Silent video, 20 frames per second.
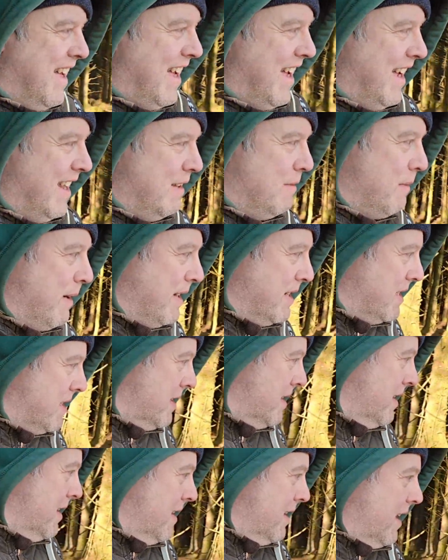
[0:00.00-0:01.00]
Anyways,
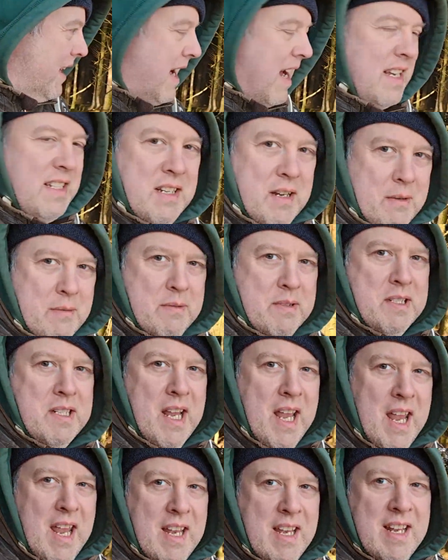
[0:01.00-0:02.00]
as I was
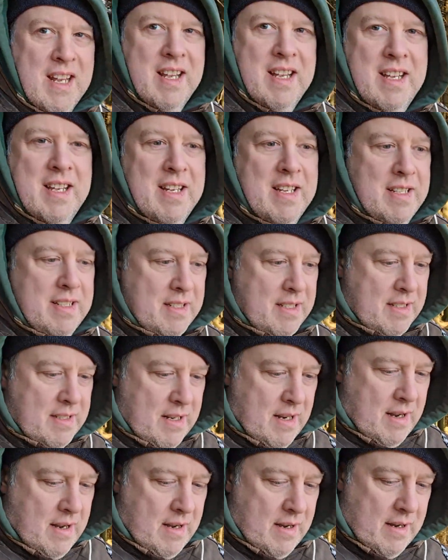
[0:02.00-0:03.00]
saying, it is
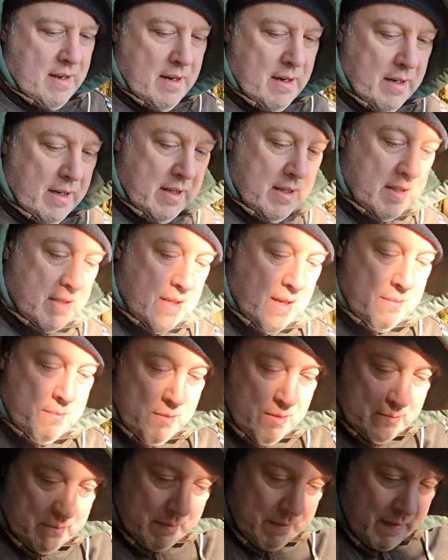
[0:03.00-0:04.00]
early
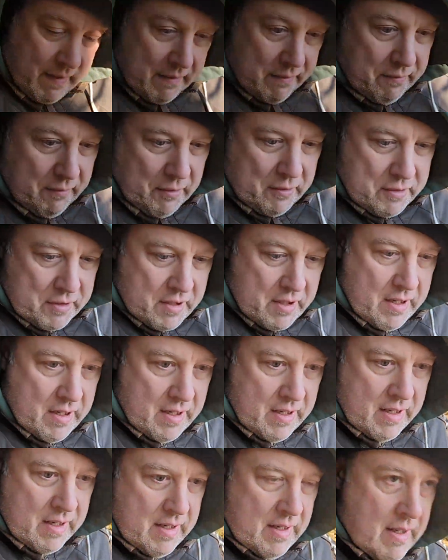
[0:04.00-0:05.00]
December. We've had a frost.
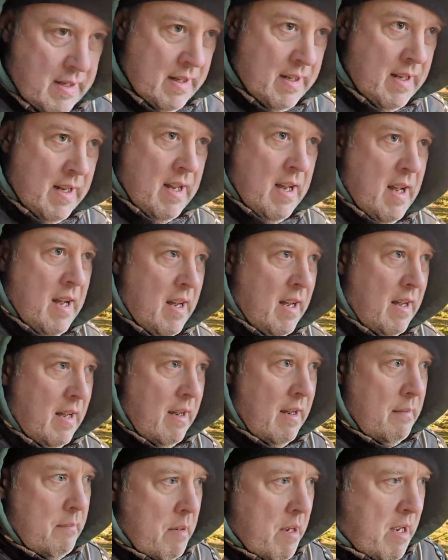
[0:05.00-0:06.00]

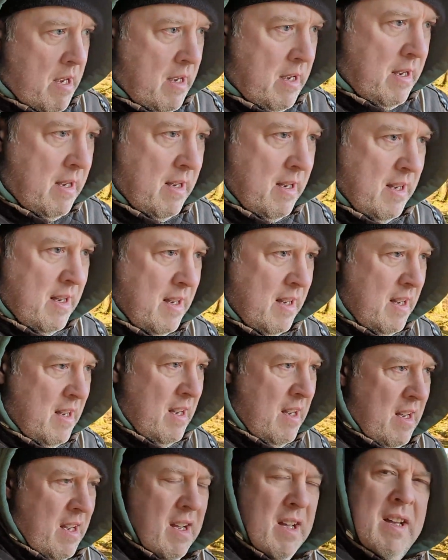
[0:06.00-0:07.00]
Yeah,
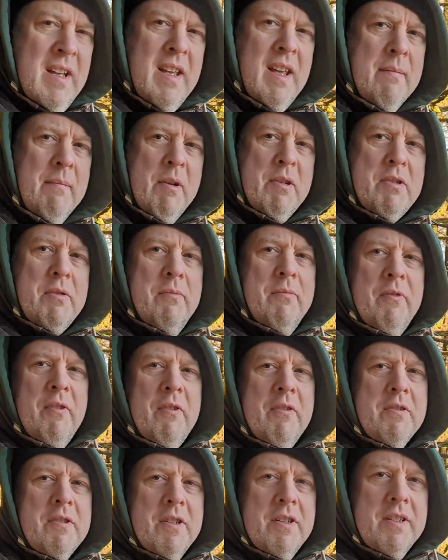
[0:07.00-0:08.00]
mushroom
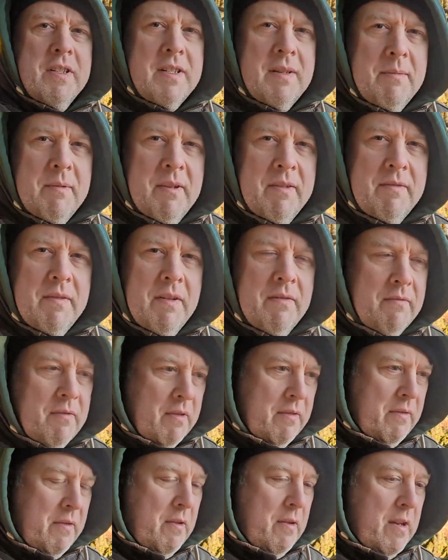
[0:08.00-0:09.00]
foraging is something I've done for
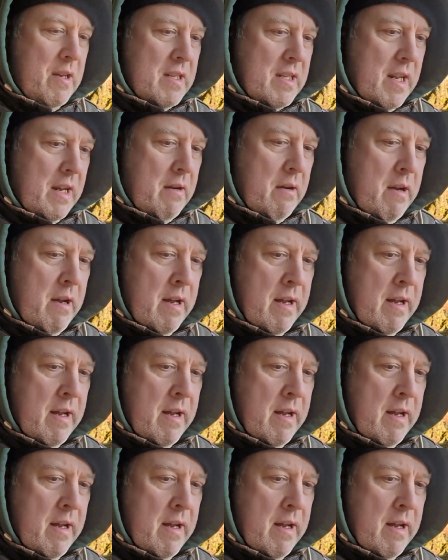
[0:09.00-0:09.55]
a few years now.